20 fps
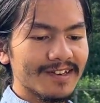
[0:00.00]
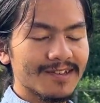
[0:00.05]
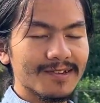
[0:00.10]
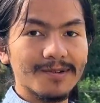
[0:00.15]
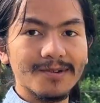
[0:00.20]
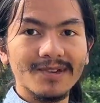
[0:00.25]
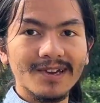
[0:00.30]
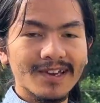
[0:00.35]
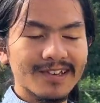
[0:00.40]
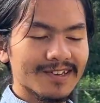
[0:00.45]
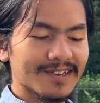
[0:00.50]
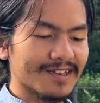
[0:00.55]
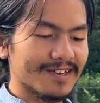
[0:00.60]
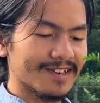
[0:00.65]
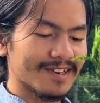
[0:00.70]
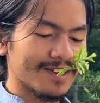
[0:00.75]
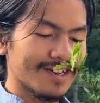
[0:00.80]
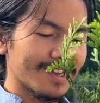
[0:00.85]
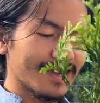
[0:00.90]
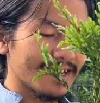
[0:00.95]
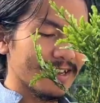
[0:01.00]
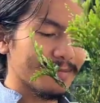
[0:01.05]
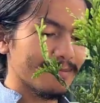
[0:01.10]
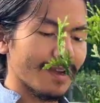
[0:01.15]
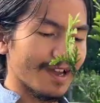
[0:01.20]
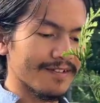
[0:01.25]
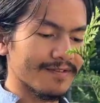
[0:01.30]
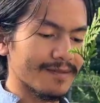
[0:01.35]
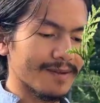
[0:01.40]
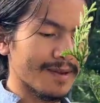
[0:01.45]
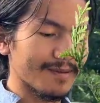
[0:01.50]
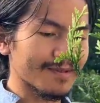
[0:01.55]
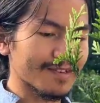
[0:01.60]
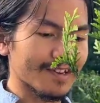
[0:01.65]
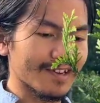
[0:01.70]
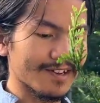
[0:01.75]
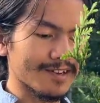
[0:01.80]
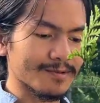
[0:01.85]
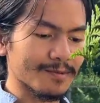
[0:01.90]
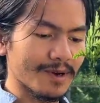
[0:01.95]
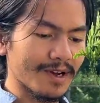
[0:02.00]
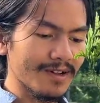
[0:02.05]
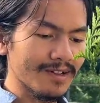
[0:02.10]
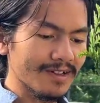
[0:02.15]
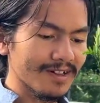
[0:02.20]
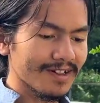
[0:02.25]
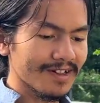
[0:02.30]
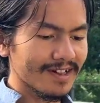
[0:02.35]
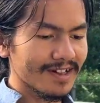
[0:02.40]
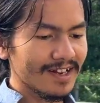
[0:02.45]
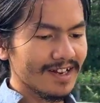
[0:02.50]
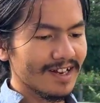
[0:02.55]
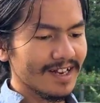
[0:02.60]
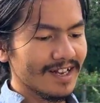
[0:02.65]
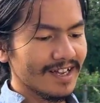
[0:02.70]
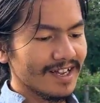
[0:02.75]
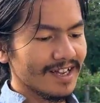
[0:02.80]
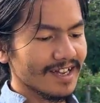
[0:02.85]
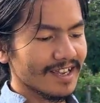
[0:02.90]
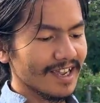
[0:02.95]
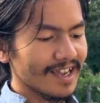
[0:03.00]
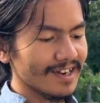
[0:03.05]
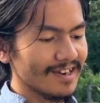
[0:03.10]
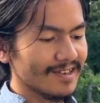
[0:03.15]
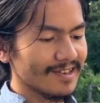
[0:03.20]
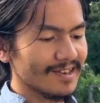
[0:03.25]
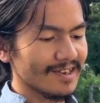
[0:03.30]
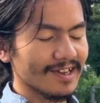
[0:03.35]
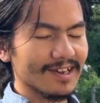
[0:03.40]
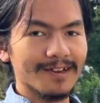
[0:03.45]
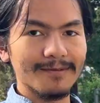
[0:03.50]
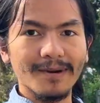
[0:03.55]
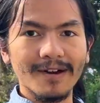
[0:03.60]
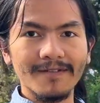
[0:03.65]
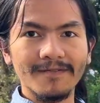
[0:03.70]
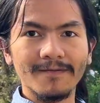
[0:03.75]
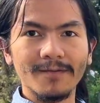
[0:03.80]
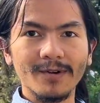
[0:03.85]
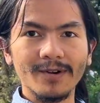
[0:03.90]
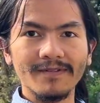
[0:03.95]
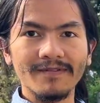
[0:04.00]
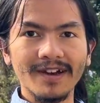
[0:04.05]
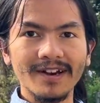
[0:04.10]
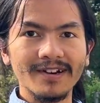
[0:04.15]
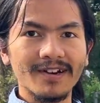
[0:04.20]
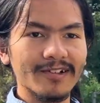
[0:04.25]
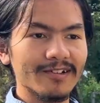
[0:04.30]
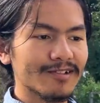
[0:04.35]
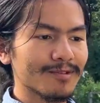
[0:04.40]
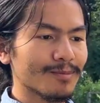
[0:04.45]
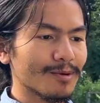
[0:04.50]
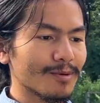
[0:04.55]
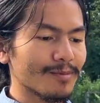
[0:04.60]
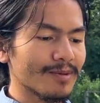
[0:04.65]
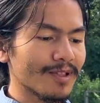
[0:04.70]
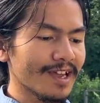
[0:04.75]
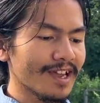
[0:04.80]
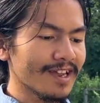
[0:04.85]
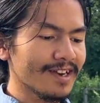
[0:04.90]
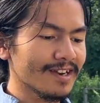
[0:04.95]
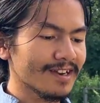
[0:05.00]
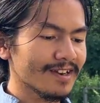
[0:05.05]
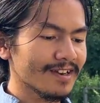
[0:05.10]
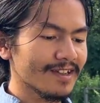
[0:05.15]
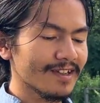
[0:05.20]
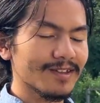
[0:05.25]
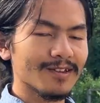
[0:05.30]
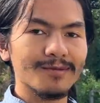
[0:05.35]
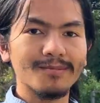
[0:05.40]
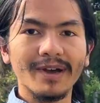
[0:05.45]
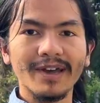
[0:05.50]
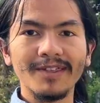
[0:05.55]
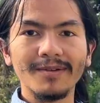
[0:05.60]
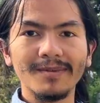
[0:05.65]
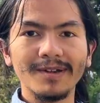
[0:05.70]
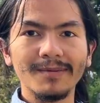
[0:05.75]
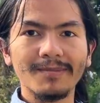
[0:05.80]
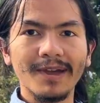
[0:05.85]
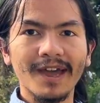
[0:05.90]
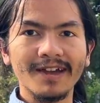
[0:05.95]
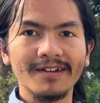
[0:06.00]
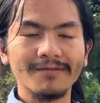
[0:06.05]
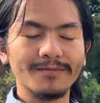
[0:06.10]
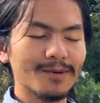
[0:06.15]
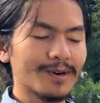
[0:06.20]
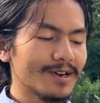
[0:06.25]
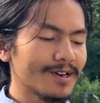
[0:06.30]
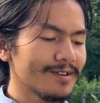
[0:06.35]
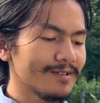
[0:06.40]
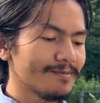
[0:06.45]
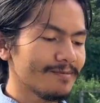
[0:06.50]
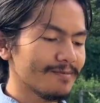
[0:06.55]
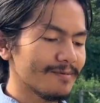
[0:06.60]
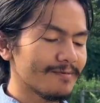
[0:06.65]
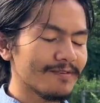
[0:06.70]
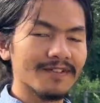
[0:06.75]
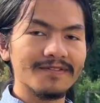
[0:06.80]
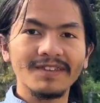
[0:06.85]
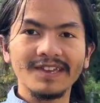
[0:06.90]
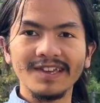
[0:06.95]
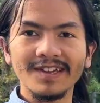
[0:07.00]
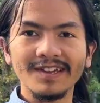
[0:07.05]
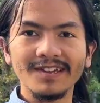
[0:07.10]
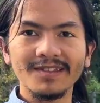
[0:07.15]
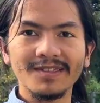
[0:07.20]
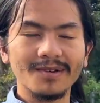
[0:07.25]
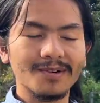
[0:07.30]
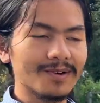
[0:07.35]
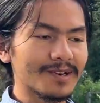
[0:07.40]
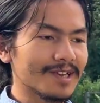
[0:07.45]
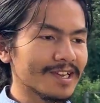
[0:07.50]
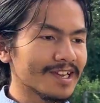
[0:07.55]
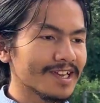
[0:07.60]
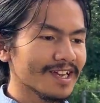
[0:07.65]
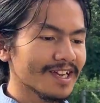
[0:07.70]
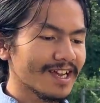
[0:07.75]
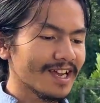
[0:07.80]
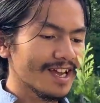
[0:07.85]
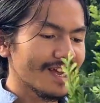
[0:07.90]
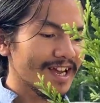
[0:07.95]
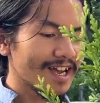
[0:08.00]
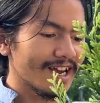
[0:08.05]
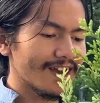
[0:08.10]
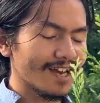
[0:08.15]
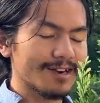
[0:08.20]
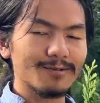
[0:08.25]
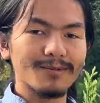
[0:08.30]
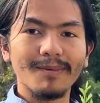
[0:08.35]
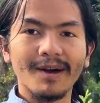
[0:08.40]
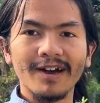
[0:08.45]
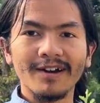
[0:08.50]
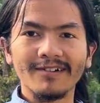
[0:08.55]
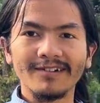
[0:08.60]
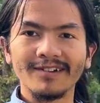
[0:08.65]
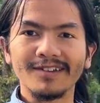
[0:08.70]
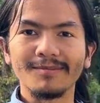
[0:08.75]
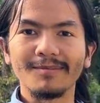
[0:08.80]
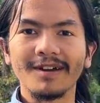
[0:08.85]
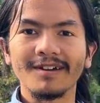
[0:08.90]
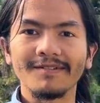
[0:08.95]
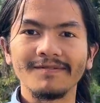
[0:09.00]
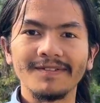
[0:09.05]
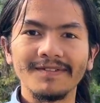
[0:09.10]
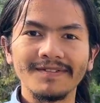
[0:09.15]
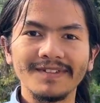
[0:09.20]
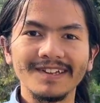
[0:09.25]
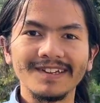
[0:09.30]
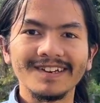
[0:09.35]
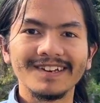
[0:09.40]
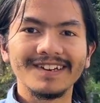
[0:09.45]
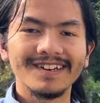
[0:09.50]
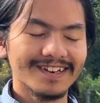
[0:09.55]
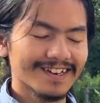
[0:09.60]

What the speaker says: So you guys can buy it from Amazon as well. Again, it's about $4 to $5 per plant. You can buy them in a pack of 1, 15, 30, and we bought ours in a pack of 15.